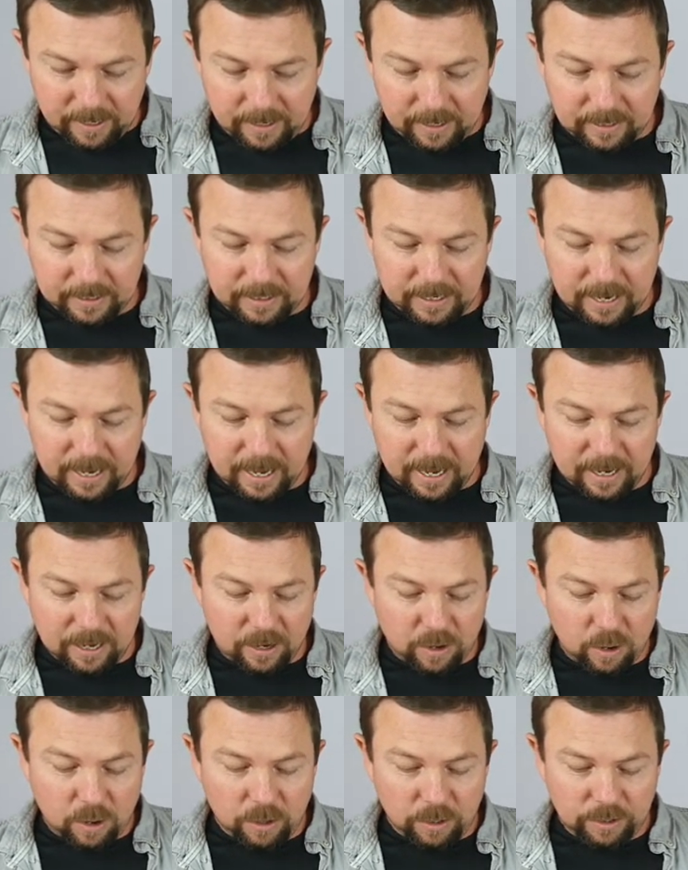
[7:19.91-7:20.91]
It's an
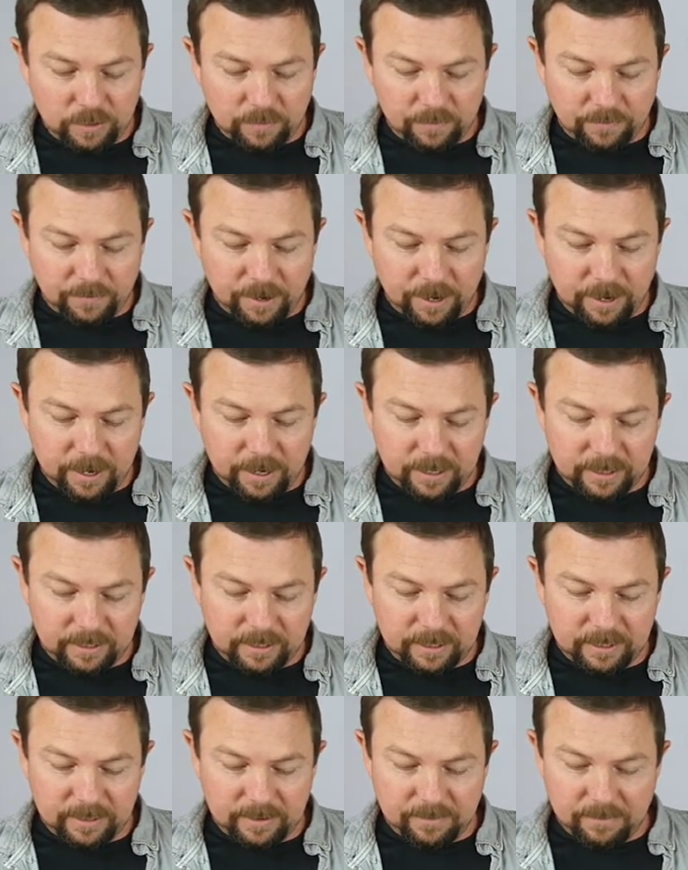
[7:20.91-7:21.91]
awesome
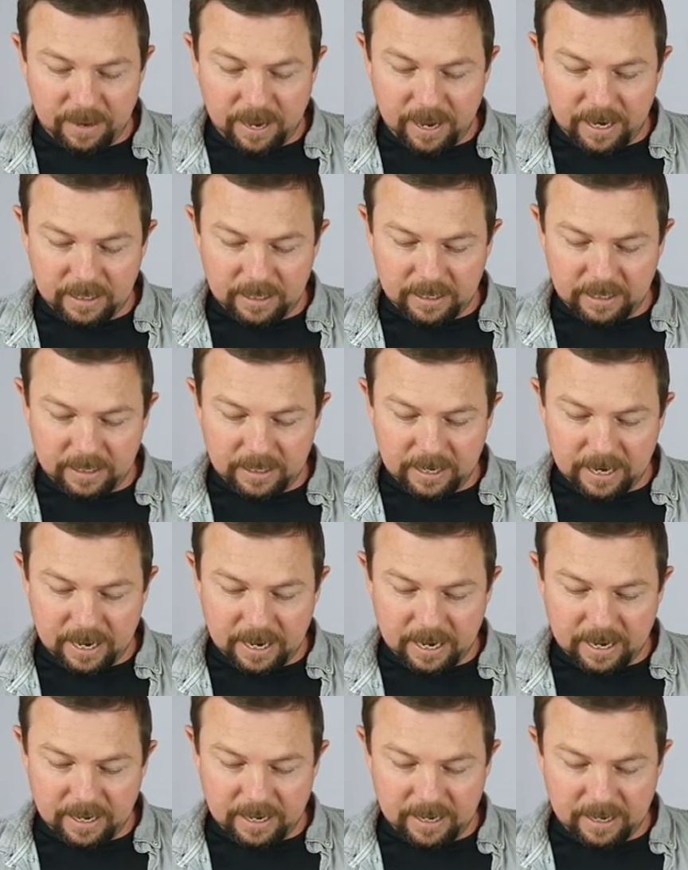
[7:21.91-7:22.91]
verse. Imagine
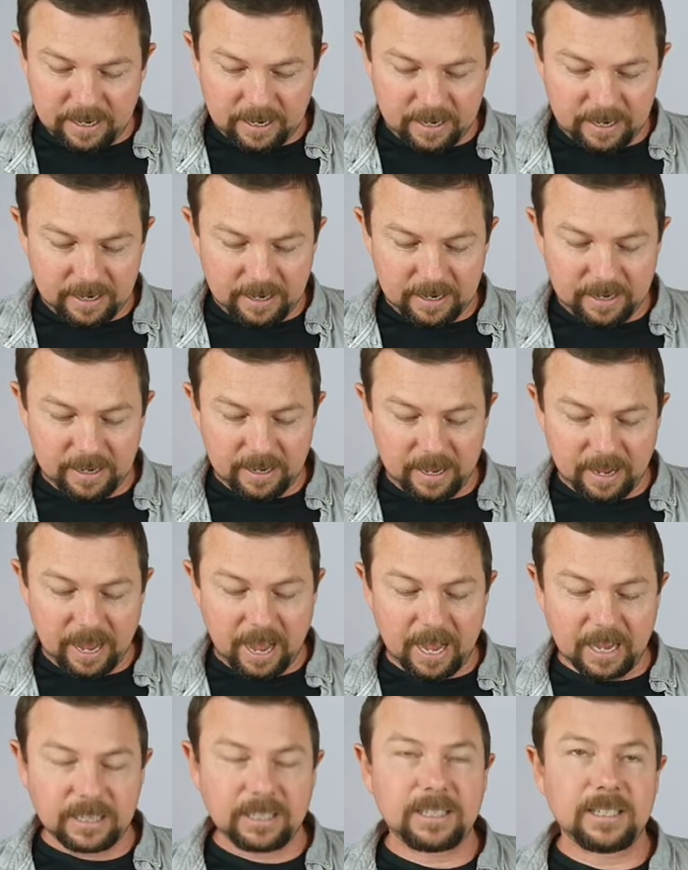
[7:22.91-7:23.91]

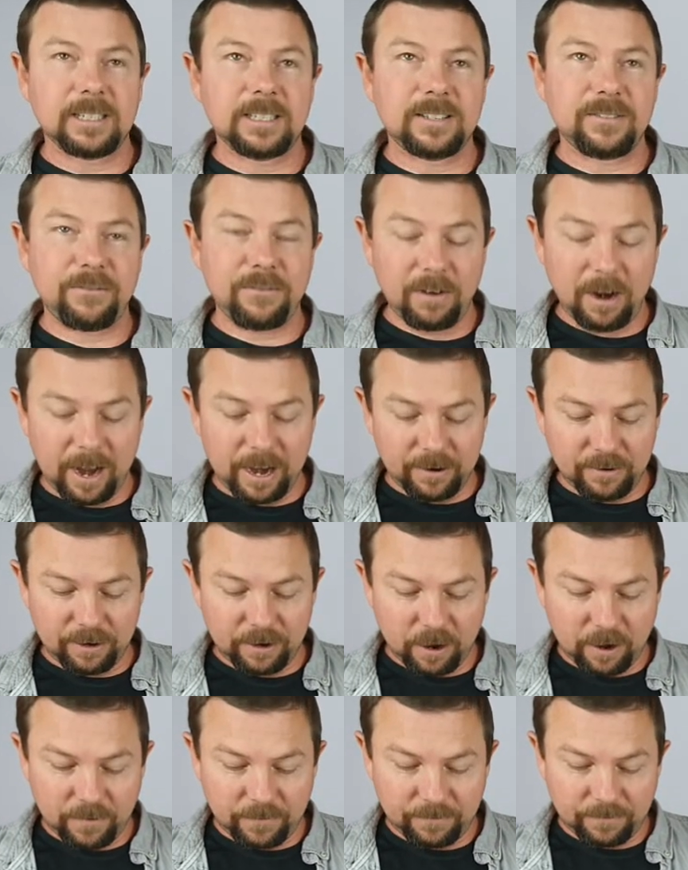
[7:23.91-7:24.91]
us as a
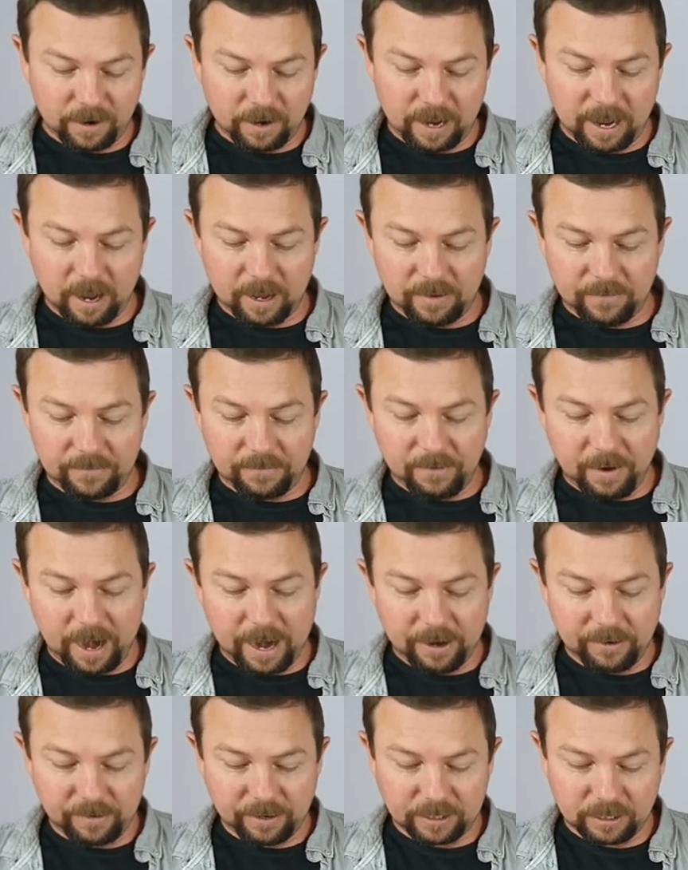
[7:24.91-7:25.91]

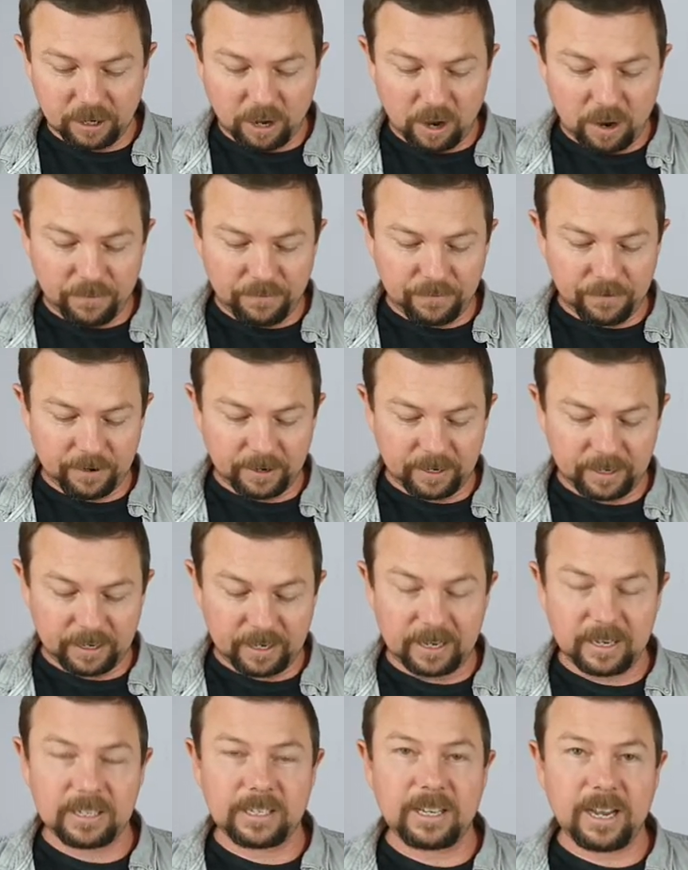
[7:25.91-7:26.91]
fragrance offering and
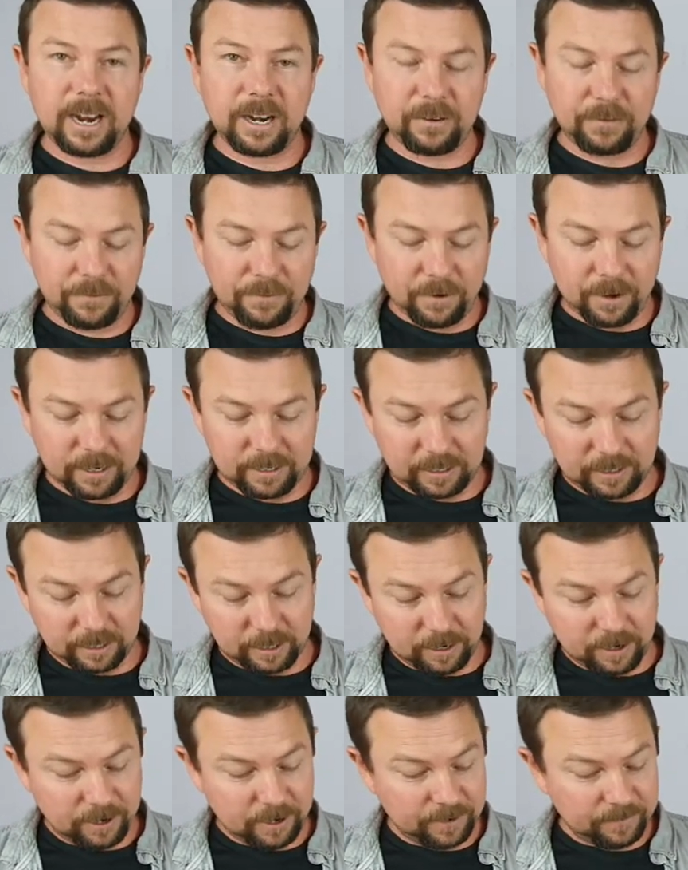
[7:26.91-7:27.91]
a sacrifice to
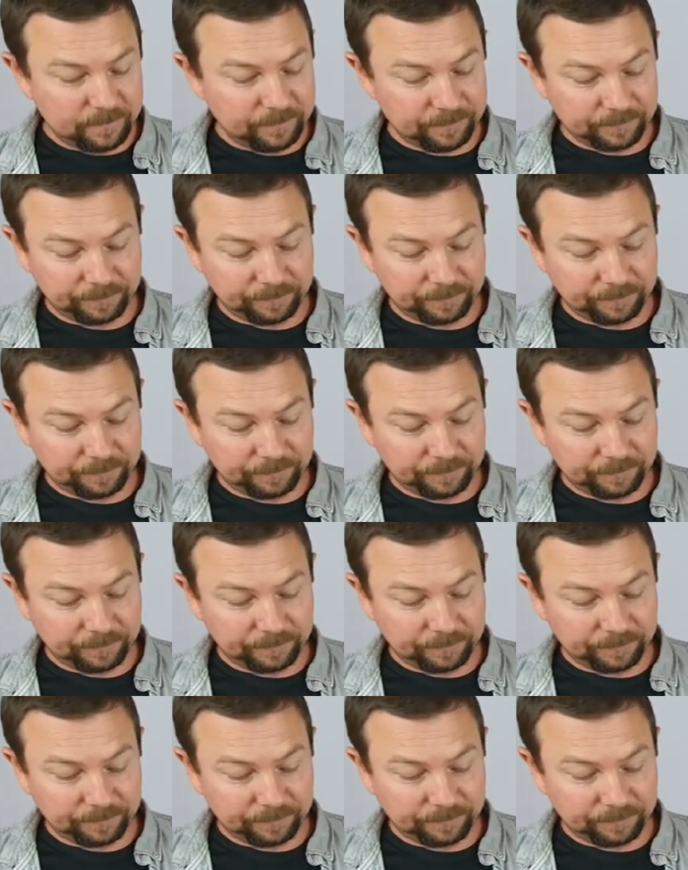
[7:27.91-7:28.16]
God.